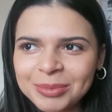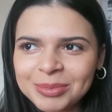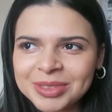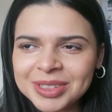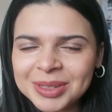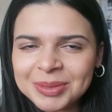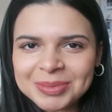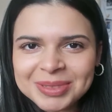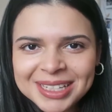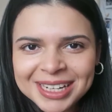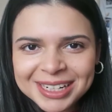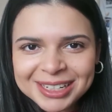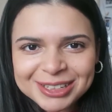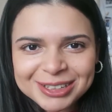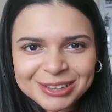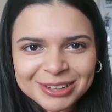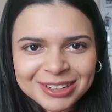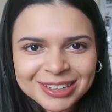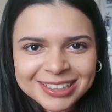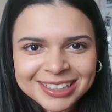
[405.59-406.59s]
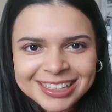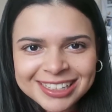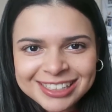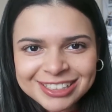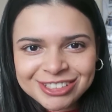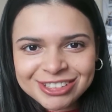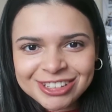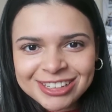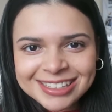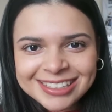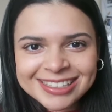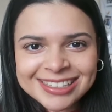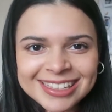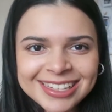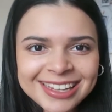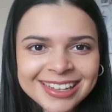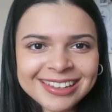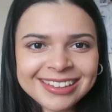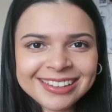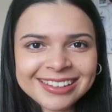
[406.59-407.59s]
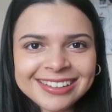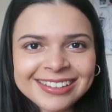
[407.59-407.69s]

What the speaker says: substantial and interesting.